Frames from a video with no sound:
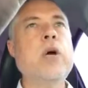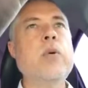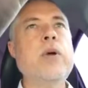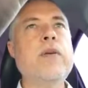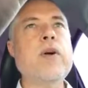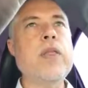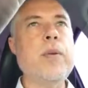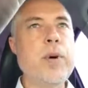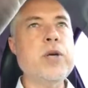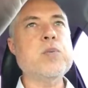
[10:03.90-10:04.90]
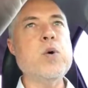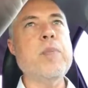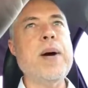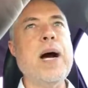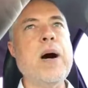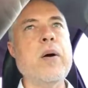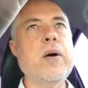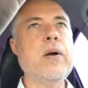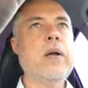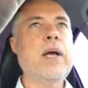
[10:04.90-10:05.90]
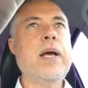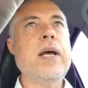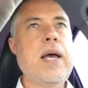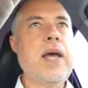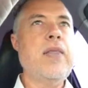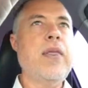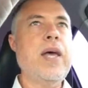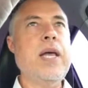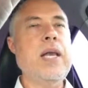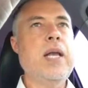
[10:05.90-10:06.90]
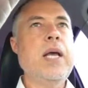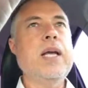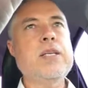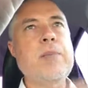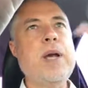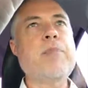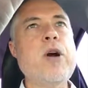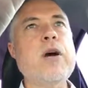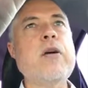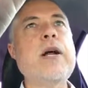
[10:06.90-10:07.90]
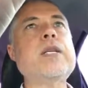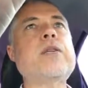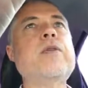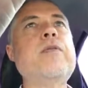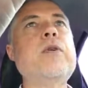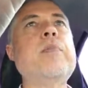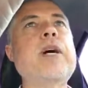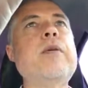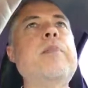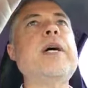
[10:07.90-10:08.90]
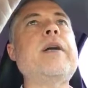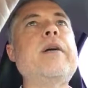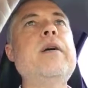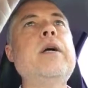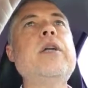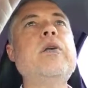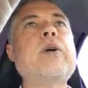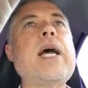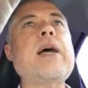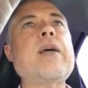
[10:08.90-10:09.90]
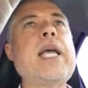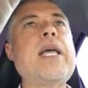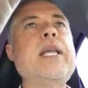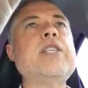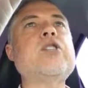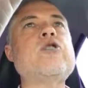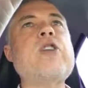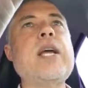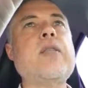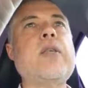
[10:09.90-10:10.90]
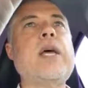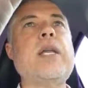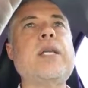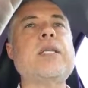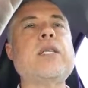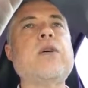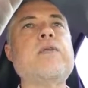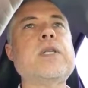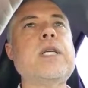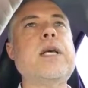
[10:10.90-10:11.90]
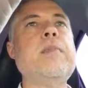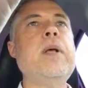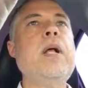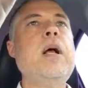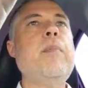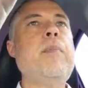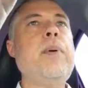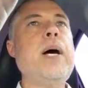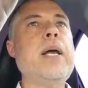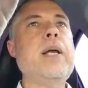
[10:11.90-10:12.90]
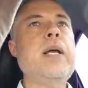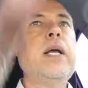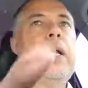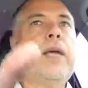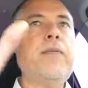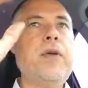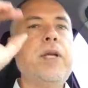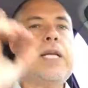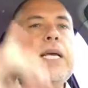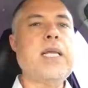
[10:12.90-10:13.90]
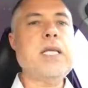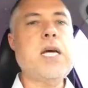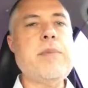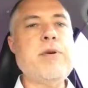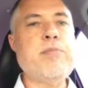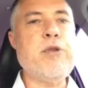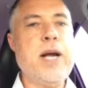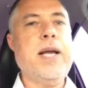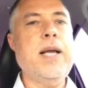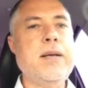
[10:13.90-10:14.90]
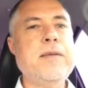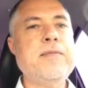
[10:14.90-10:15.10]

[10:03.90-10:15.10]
when you've got the most willpower. And then as you make progress, you'll feel better and better. You'll gain in strength and in self-esteem. But if you take the time to pray,